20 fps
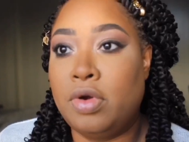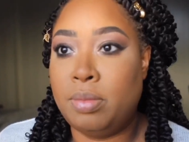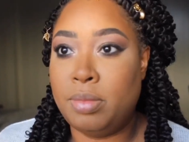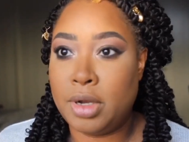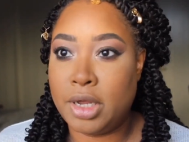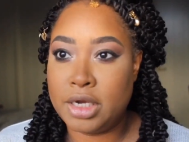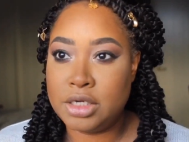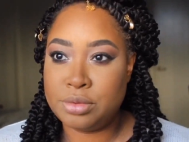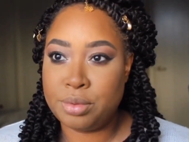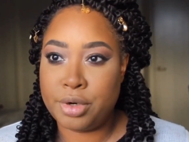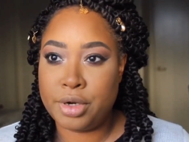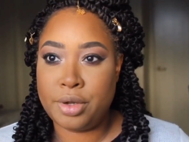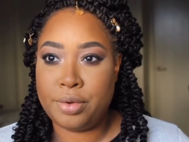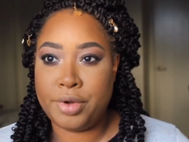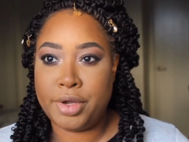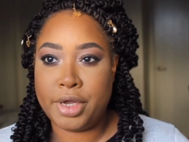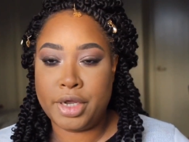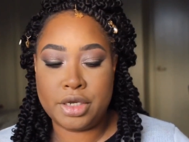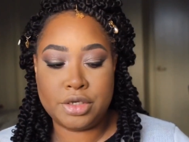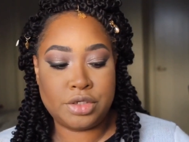blush, we're
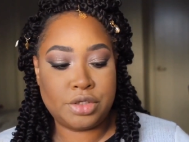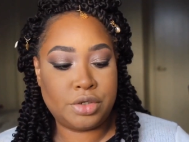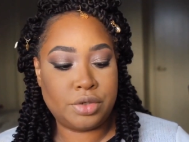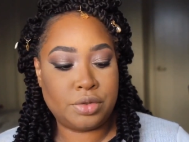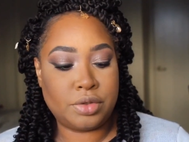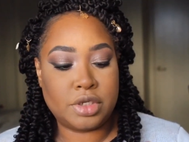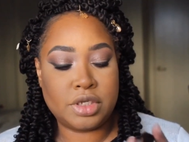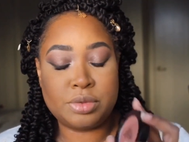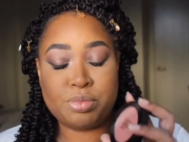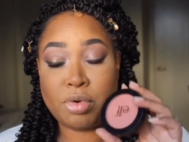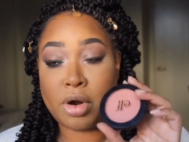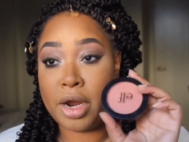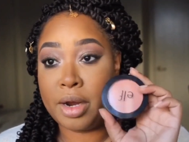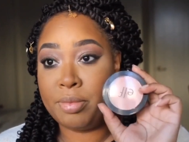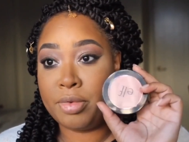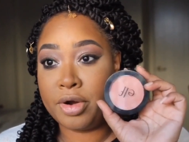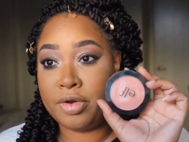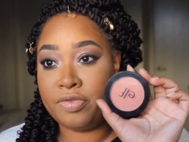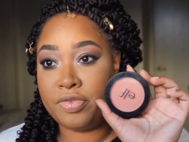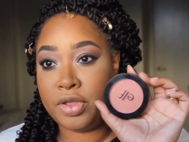going into this
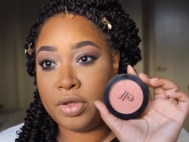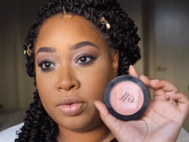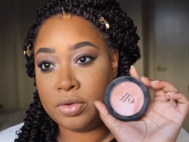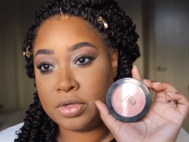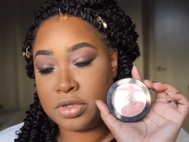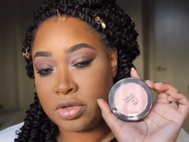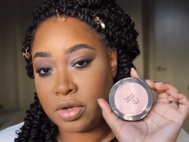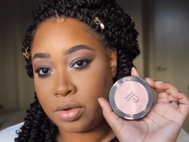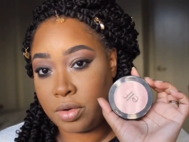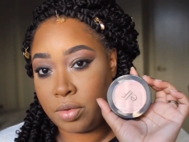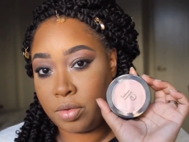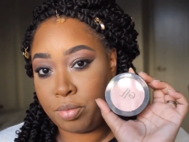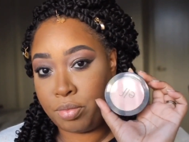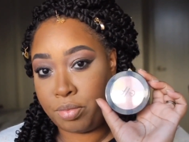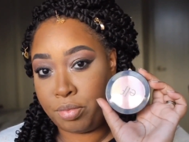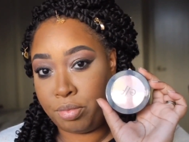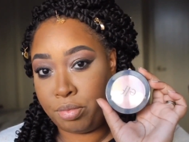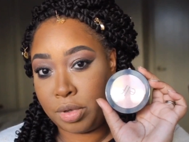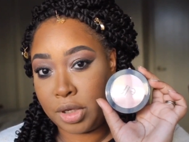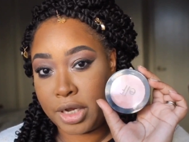primer infused
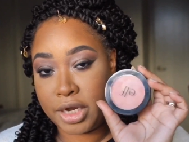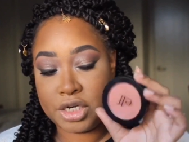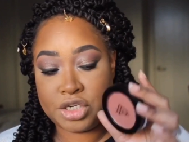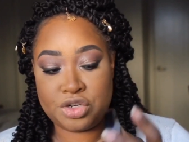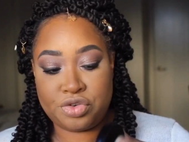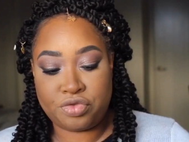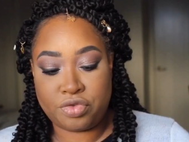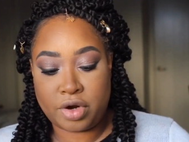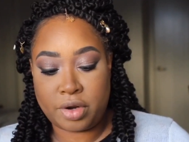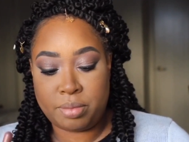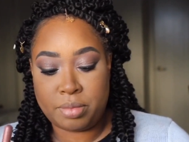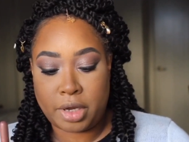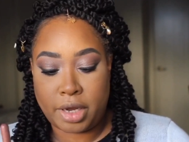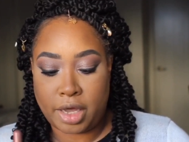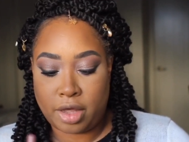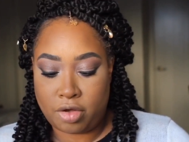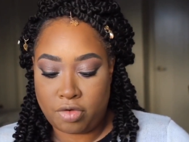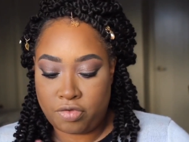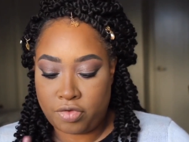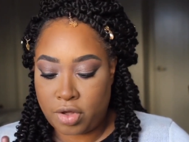blush from
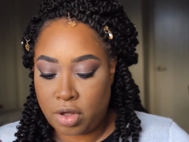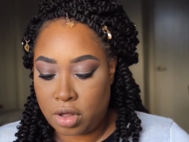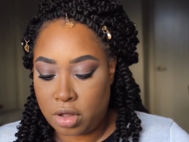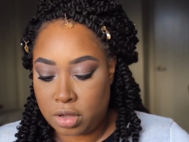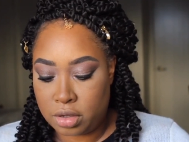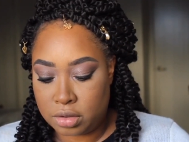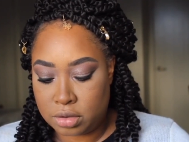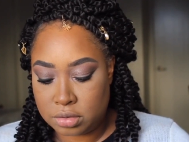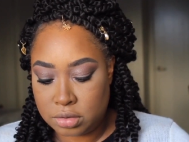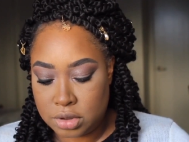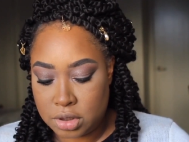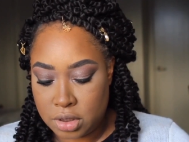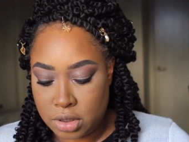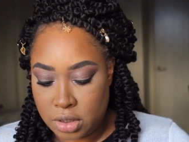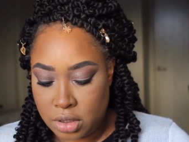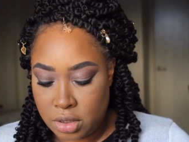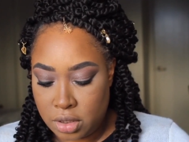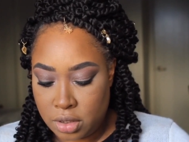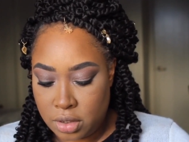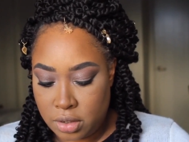e.l.f. called
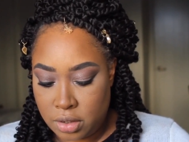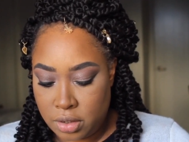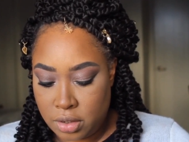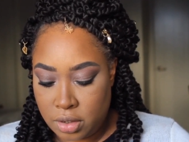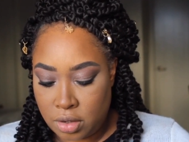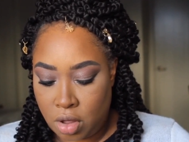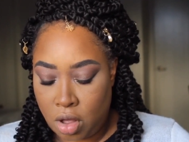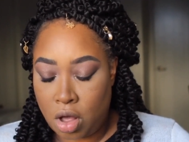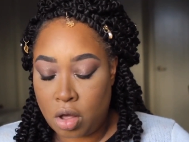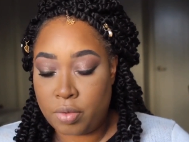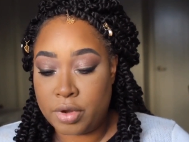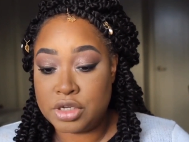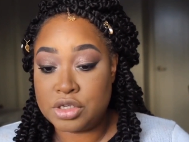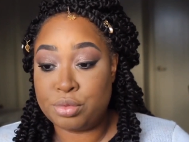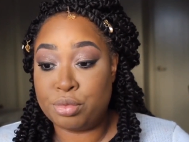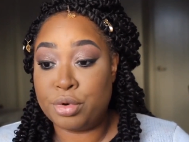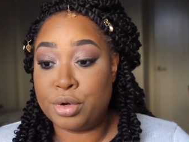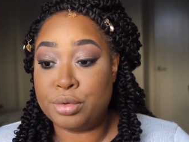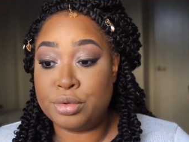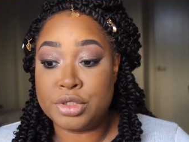Always
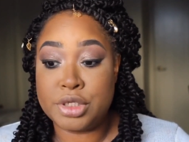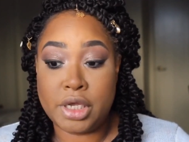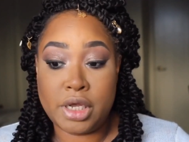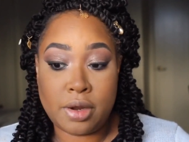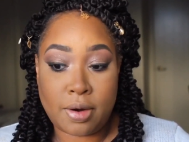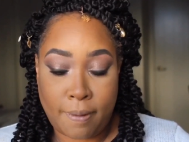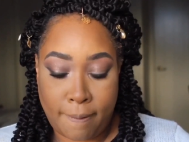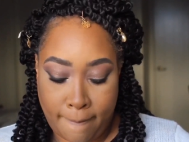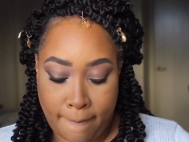Rosy.